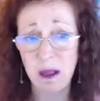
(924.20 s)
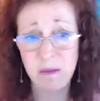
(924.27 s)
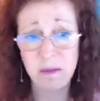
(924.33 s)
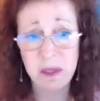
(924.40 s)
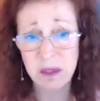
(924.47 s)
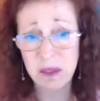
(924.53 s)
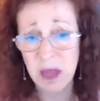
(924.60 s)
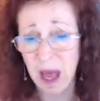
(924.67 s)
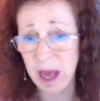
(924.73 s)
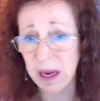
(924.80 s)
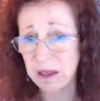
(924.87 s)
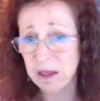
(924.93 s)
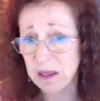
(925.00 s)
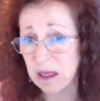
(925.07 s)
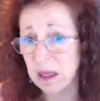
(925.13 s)

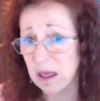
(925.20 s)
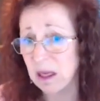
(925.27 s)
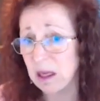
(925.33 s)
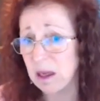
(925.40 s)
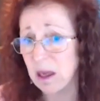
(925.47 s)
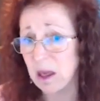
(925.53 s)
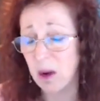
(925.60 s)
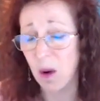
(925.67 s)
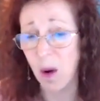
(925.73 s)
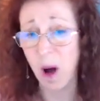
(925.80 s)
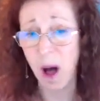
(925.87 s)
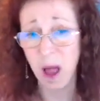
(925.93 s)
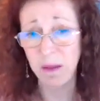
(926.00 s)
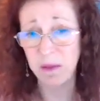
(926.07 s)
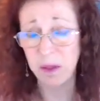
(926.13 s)
dishonesty,
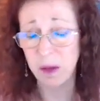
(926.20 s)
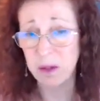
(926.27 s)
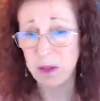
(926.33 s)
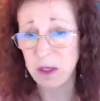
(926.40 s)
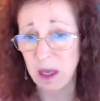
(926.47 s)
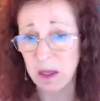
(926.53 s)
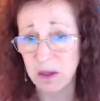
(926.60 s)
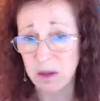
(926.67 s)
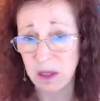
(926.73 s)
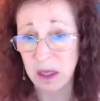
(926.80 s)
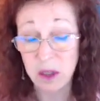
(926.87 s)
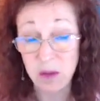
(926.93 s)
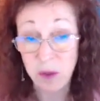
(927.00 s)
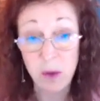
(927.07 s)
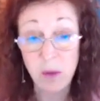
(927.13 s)
all of those kinds of
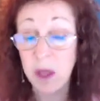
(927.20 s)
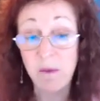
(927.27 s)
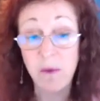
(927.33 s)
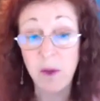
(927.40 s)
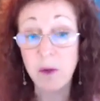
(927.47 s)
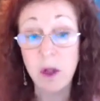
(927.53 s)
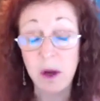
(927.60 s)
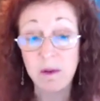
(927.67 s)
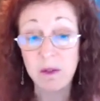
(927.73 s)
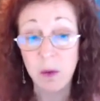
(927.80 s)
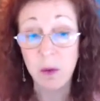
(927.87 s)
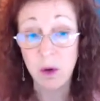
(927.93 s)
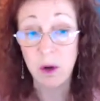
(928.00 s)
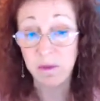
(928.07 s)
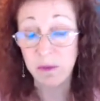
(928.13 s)
things. If you look at the
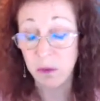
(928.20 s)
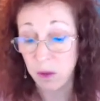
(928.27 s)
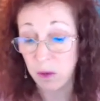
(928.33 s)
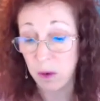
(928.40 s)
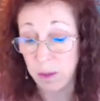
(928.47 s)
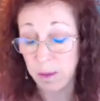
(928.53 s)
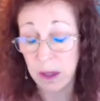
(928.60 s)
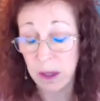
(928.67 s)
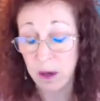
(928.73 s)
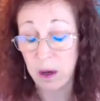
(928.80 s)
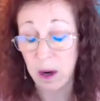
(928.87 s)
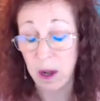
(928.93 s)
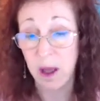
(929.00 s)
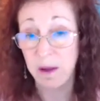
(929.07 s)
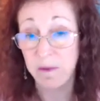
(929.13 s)
world through a
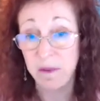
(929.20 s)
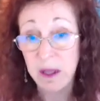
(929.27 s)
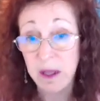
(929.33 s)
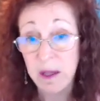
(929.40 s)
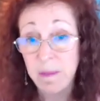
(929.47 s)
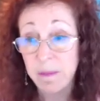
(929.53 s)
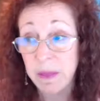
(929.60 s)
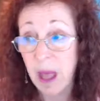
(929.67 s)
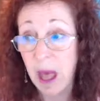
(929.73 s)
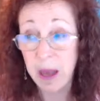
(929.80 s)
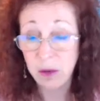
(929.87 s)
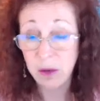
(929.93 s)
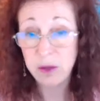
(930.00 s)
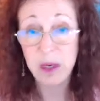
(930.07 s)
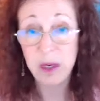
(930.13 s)
mirror of, I
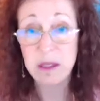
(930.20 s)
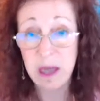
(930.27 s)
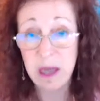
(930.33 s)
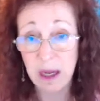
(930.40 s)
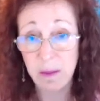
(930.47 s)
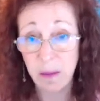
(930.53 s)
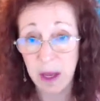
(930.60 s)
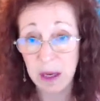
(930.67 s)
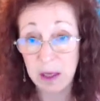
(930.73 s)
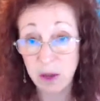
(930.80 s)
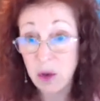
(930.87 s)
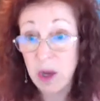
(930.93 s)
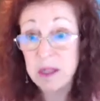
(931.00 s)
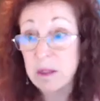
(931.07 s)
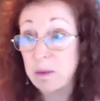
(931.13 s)
don't trust anybody,
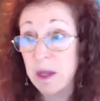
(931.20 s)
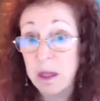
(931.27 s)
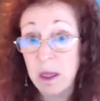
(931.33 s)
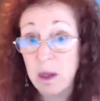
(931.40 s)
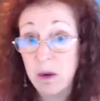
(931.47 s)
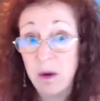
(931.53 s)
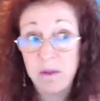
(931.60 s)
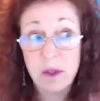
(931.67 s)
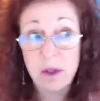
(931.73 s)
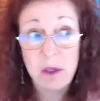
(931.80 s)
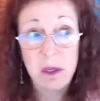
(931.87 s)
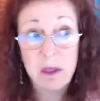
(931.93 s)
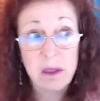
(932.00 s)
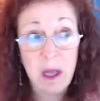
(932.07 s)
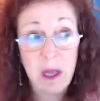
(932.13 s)
trust me, the universe is
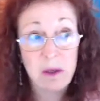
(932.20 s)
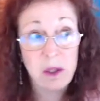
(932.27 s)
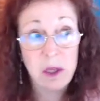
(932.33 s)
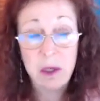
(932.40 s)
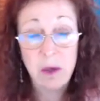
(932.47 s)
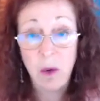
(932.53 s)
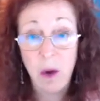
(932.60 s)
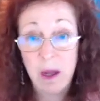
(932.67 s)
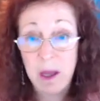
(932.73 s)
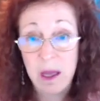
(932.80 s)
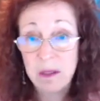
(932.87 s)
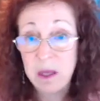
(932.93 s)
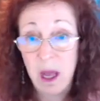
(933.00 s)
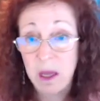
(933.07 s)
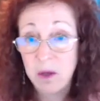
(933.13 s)
going to send you all
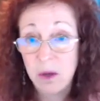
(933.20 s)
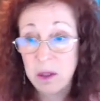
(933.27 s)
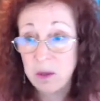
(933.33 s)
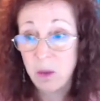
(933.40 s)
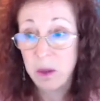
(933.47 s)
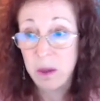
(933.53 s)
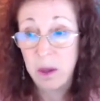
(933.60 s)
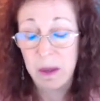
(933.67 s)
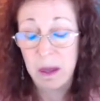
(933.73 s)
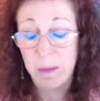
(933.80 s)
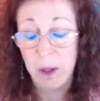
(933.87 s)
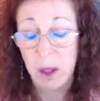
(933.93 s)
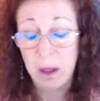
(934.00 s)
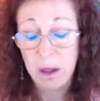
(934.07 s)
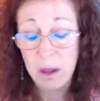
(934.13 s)
kinds of untrustworthy
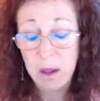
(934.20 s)
people.